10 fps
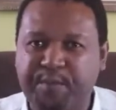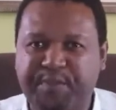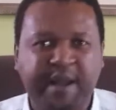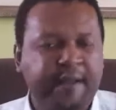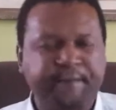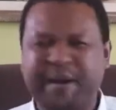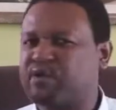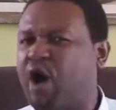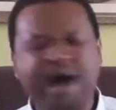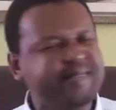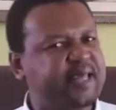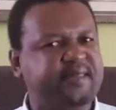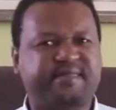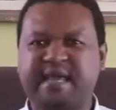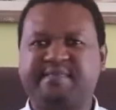But on the
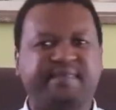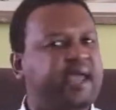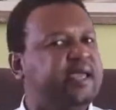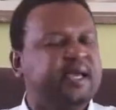third day,